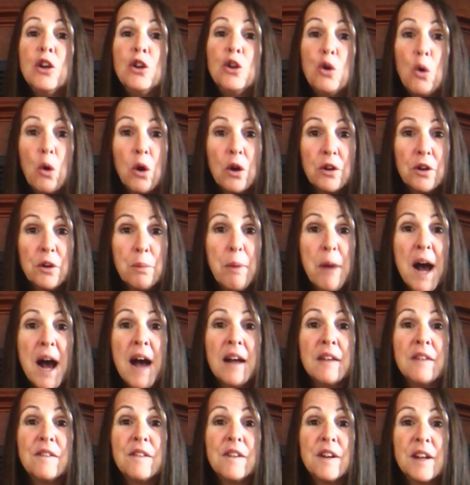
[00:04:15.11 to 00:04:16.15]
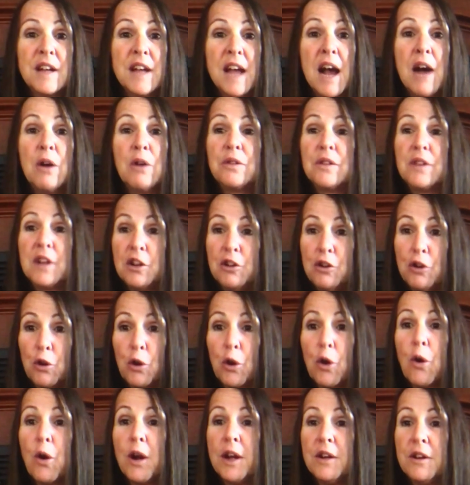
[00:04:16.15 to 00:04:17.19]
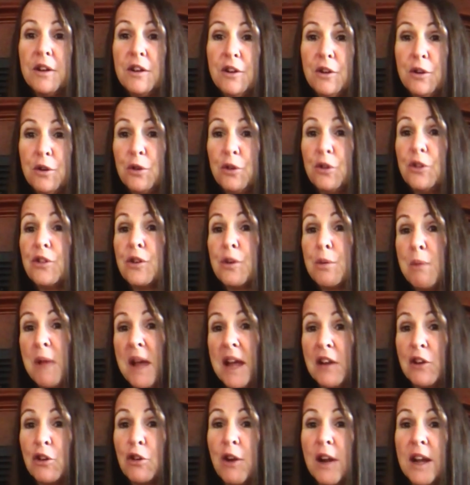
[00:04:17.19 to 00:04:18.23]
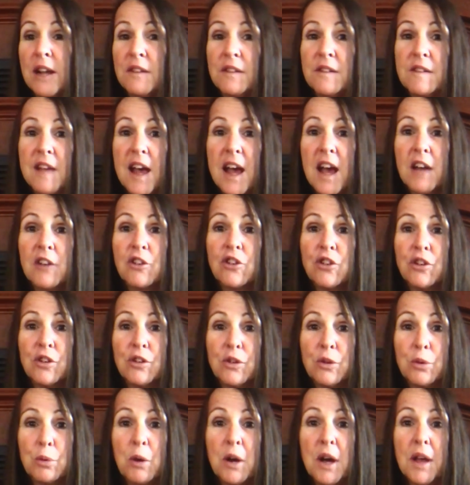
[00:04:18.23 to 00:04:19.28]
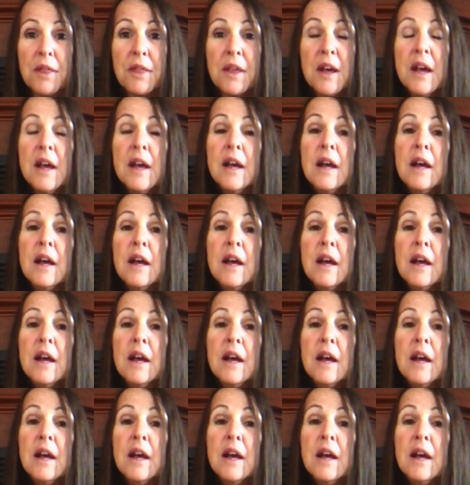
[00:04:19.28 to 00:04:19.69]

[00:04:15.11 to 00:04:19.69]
your deposit account that you're going to use to make transactions with.